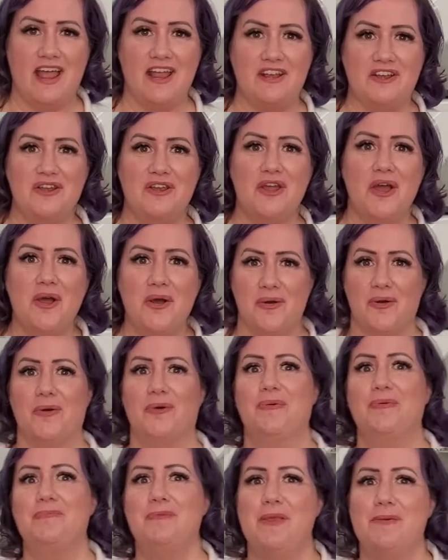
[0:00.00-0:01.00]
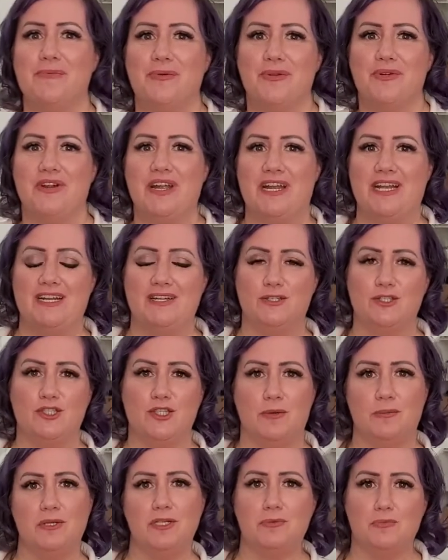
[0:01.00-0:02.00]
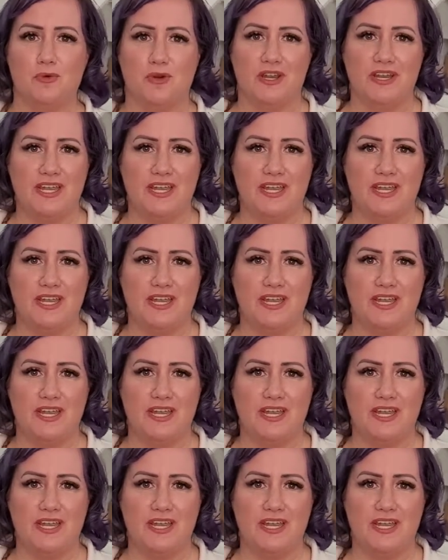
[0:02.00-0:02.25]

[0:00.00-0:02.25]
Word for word: I know people are getting so much more